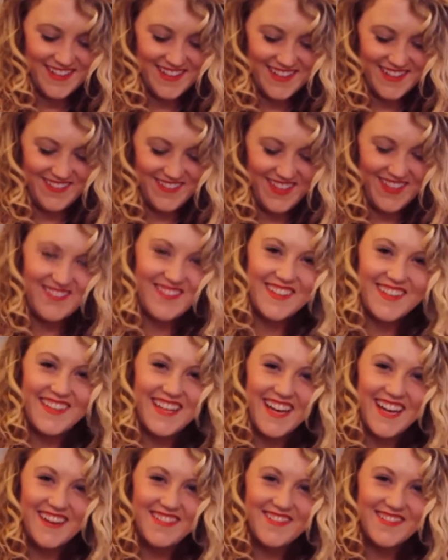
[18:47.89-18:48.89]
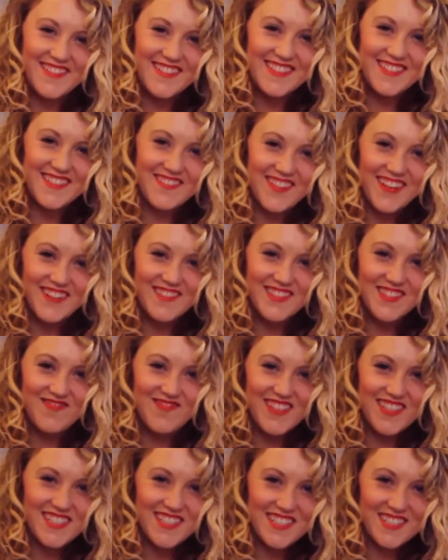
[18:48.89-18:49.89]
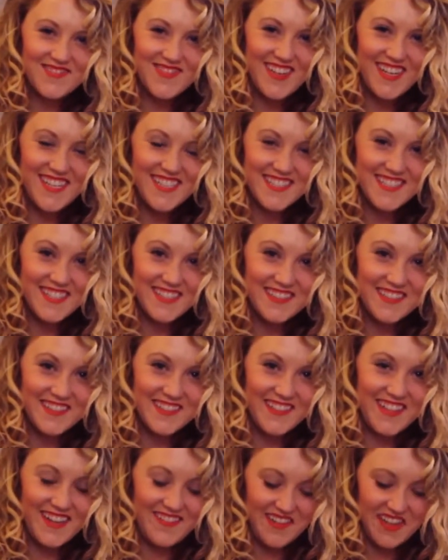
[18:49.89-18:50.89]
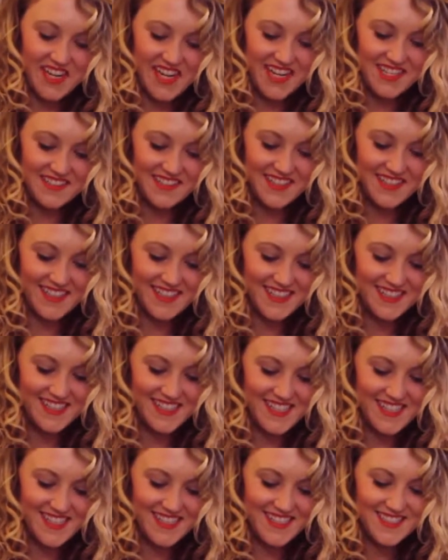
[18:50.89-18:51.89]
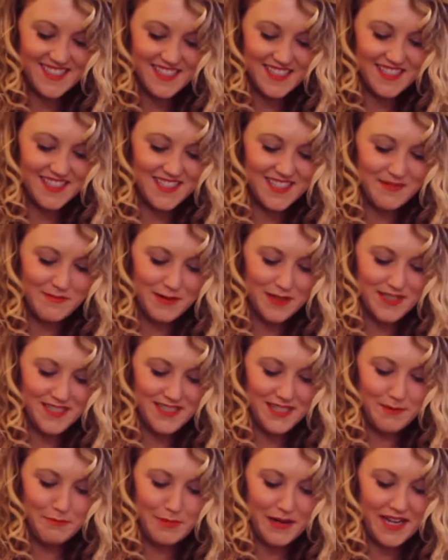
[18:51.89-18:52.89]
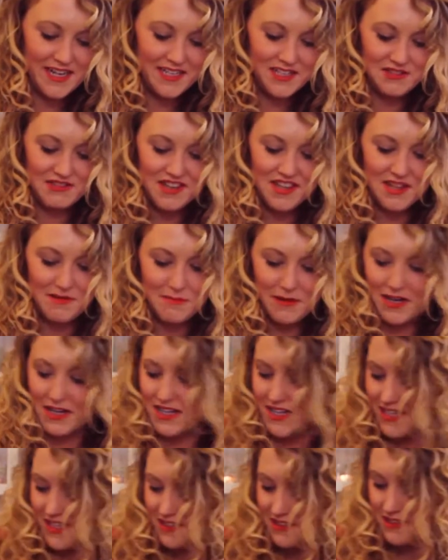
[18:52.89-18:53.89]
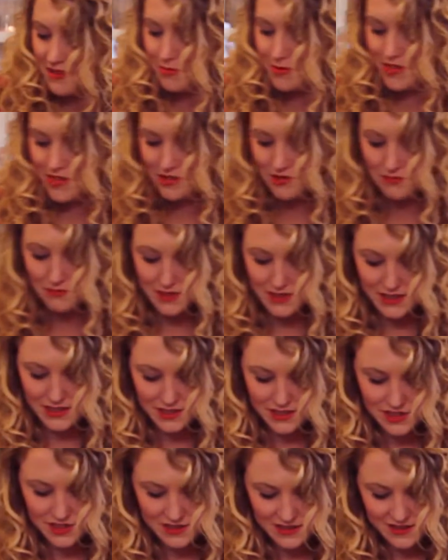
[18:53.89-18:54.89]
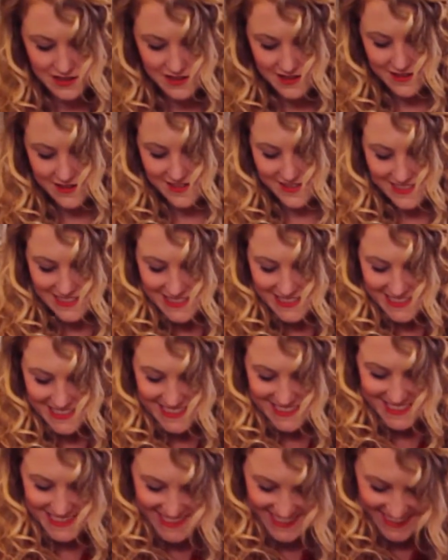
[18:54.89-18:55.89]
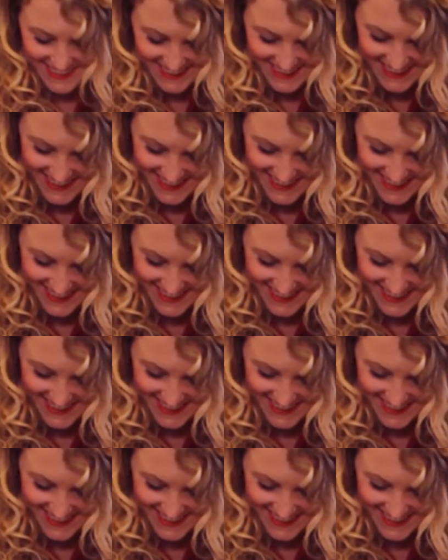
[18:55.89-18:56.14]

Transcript: That make me laugh. And sometimes in business meetings, I literally have to act like I sneezed because someone said penetrate the market a little bit too much. I'm